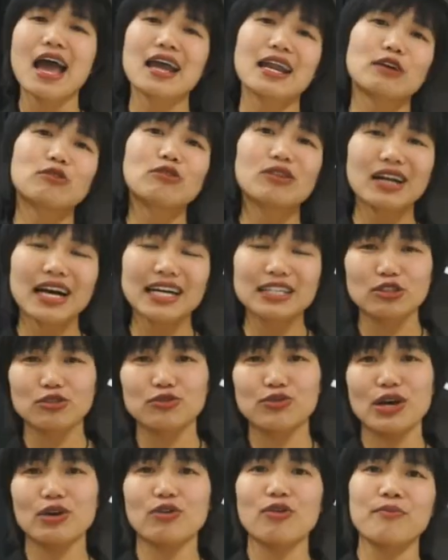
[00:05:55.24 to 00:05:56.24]
And I would like
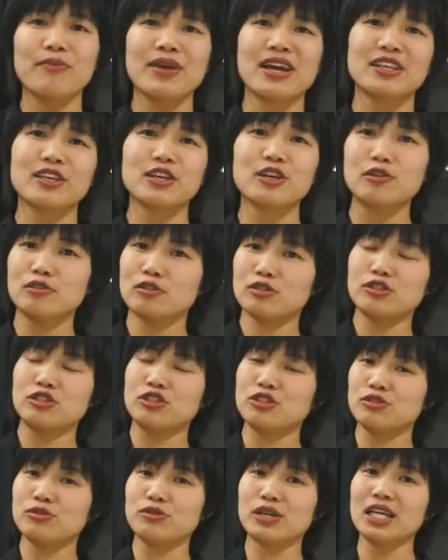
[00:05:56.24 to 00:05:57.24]
to recommend you to
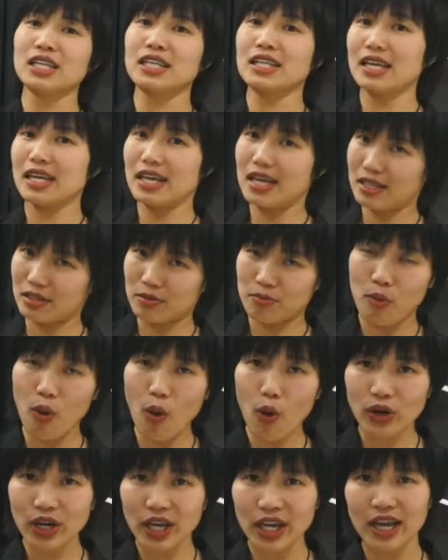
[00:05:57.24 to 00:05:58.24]
do it in the
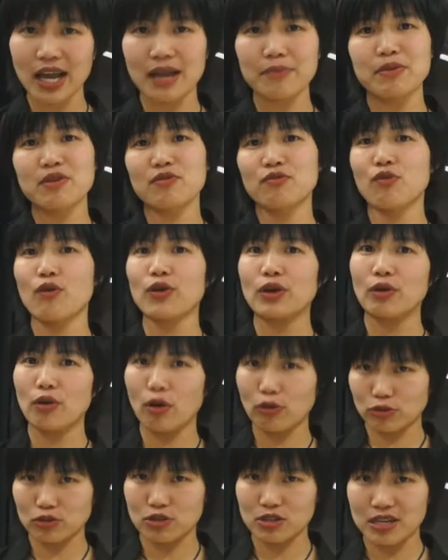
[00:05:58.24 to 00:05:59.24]
morning and before you
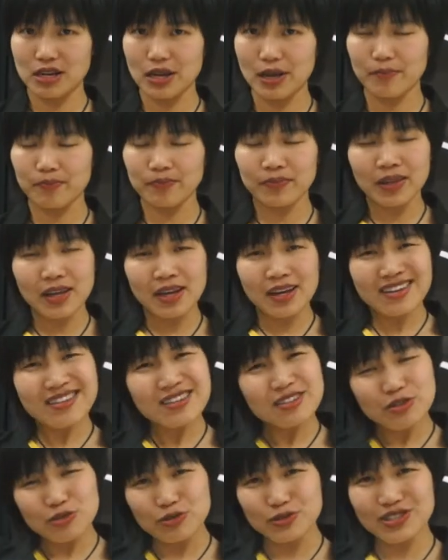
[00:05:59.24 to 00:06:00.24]
go to sleep,
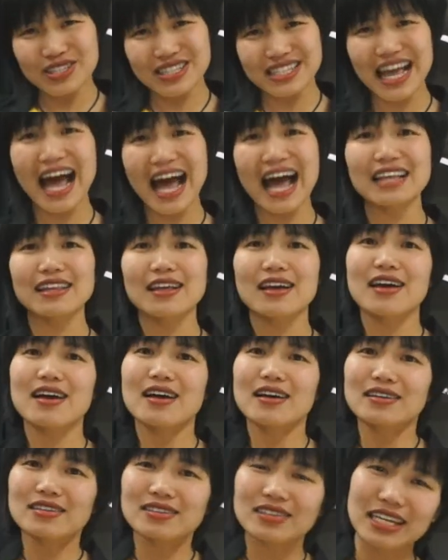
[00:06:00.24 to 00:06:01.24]
to start
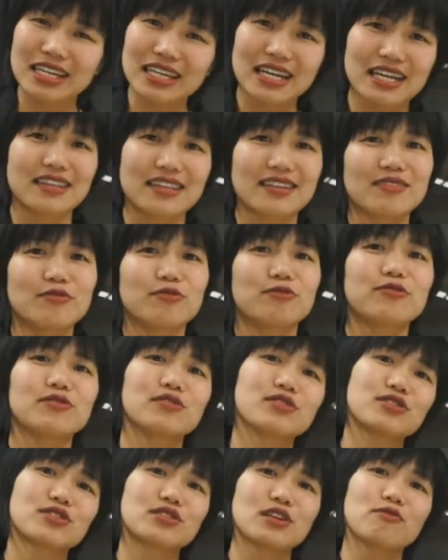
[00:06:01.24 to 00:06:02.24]
taking the
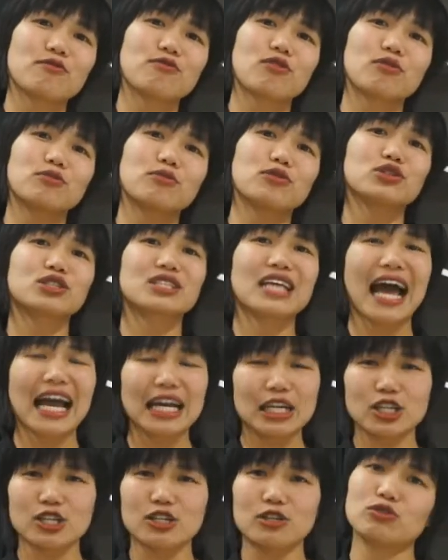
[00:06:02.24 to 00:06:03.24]
first and foremost
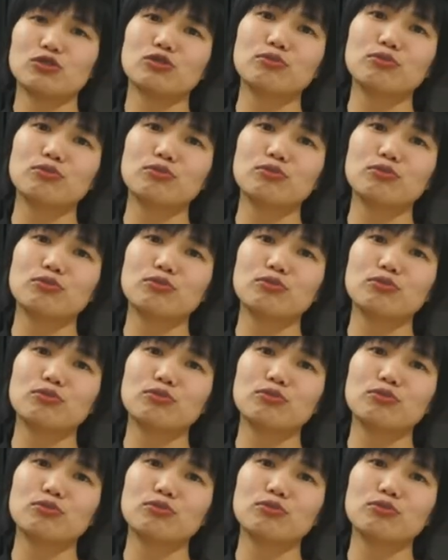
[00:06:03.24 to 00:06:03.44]
action